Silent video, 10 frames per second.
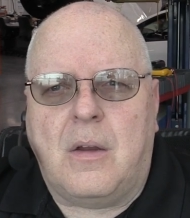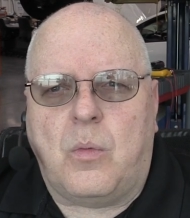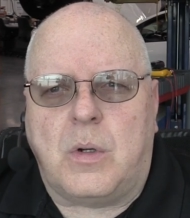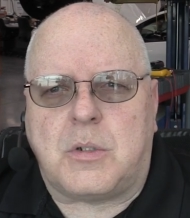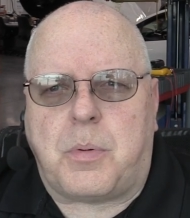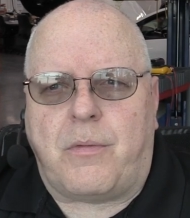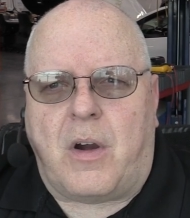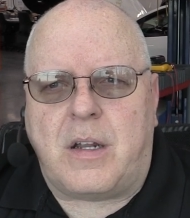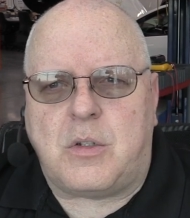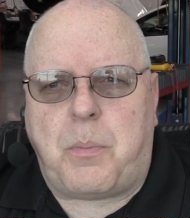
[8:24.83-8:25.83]
which
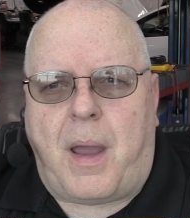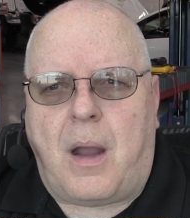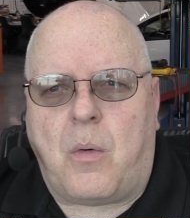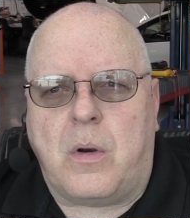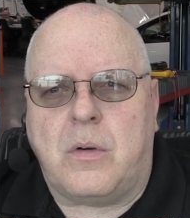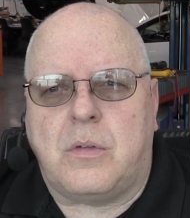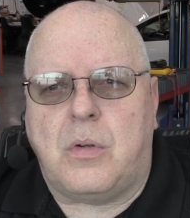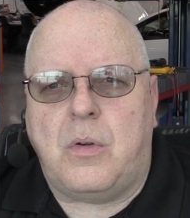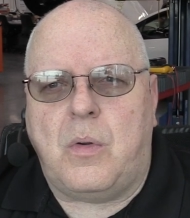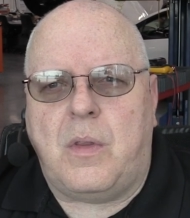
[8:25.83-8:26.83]
provides power
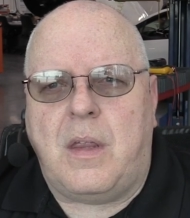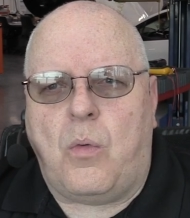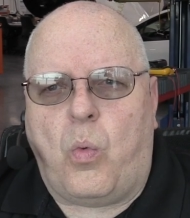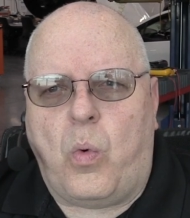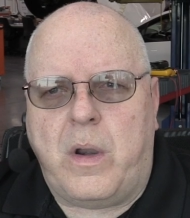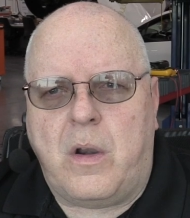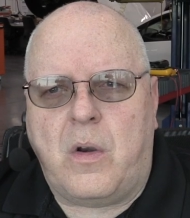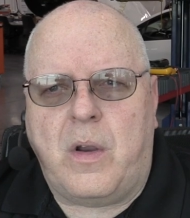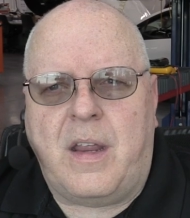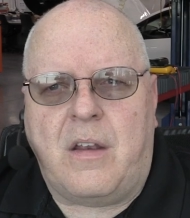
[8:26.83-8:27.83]
to the
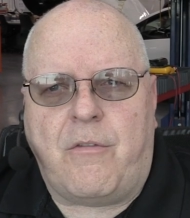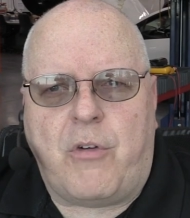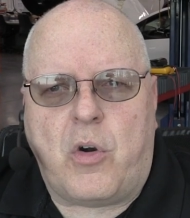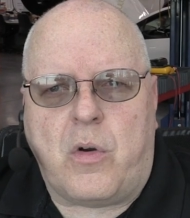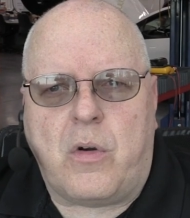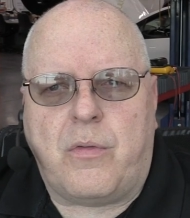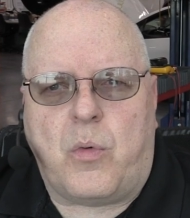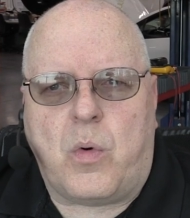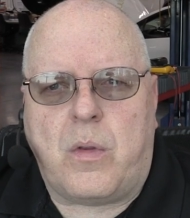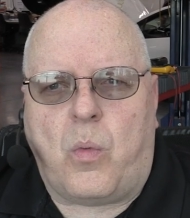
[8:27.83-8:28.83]
rear inverter
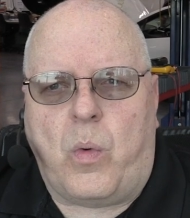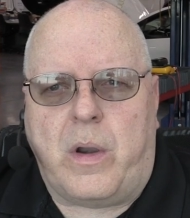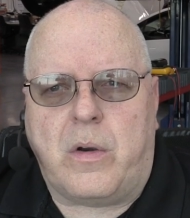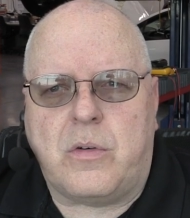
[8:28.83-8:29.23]
for the rear